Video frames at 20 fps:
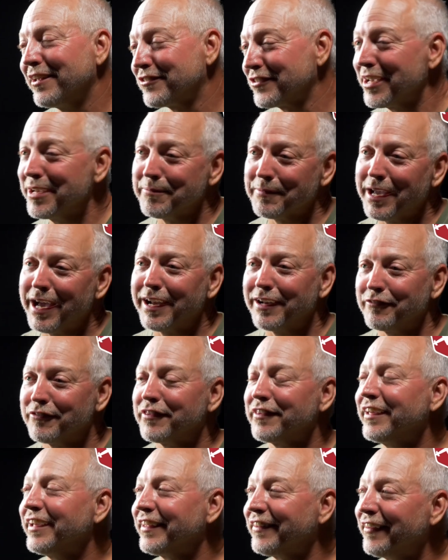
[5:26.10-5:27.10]
same kind of
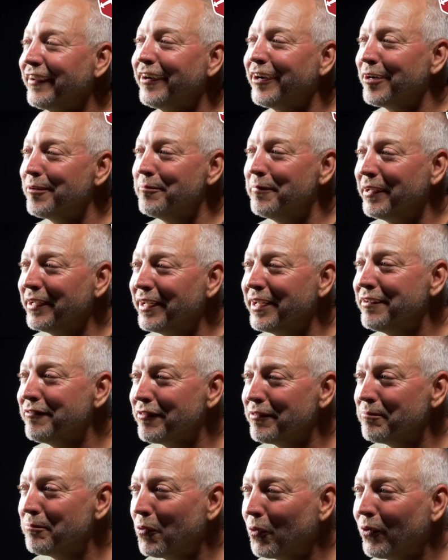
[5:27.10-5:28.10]
thing there, but
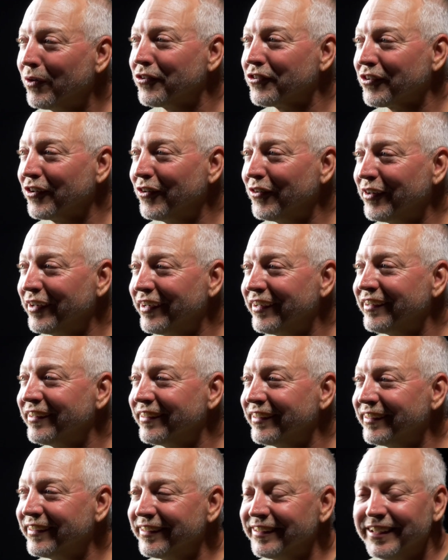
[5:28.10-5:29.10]
even more so
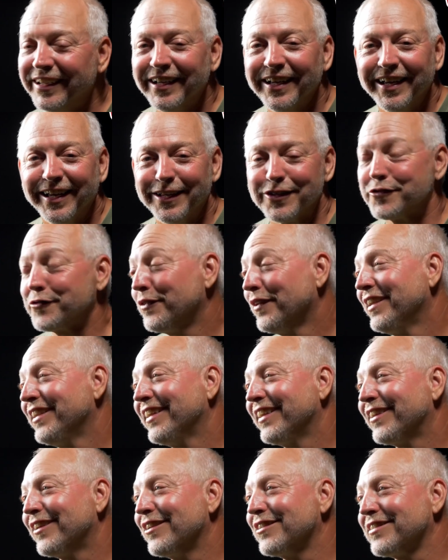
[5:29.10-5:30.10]
here. And it's funny
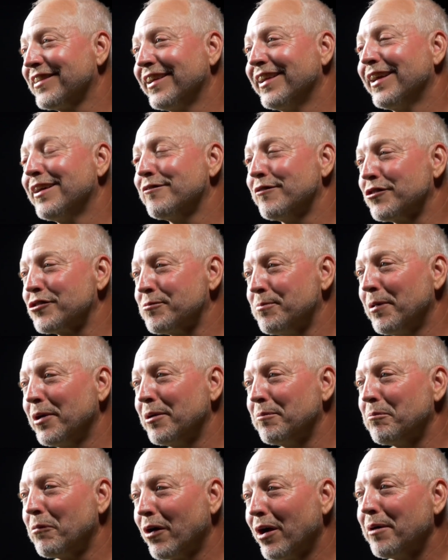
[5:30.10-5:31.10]
because I have a spare
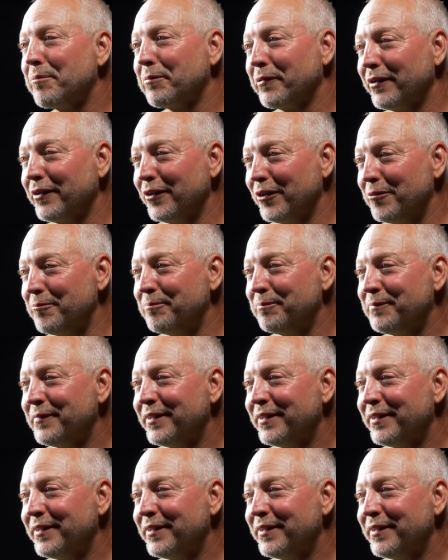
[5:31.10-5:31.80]
prop at home,